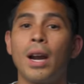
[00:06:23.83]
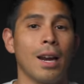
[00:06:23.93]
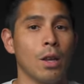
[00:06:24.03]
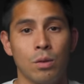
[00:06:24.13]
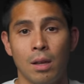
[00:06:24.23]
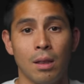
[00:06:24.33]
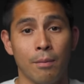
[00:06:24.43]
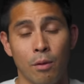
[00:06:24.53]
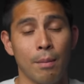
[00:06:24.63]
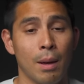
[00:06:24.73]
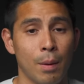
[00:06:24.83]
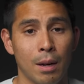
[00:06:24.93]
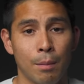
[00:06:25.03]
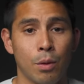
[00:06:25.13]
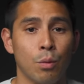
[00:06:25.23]
not using them for baby
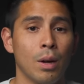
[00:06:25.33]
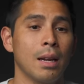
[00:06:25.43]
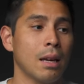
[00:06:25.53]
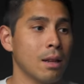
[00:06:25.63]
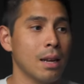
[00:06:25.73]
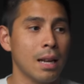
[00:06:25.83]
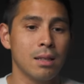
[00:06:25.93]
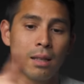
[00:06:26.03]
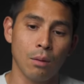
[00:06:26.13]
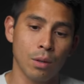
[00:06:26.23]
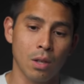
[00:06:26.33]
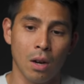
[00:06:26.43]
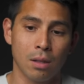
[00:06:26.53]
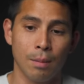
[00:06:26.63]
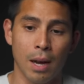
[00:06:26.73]
number three. Now, the next thing that we
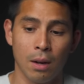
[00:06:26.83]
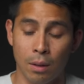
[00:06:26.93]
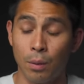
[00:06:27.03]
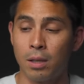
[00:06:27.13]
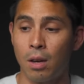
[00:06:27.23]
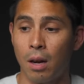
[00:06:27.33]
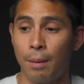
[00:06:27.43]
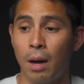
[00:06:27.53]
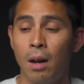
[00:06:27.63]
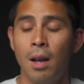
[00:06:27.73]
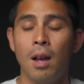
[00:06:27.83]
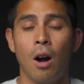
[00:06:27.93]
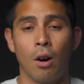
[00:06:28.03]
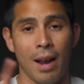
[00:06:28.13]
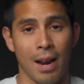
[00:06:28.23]
talked about, or that we're gonna talk about, are